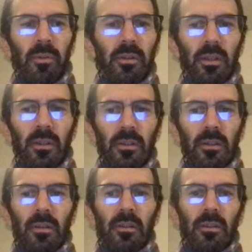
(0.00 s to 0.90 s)
This
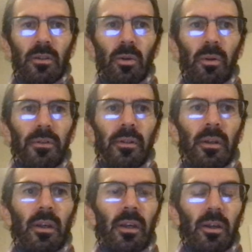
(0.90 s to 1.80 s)
is called
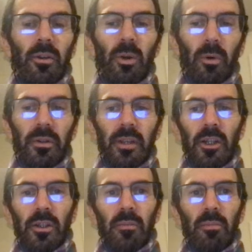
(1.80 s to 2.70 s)
an OR session,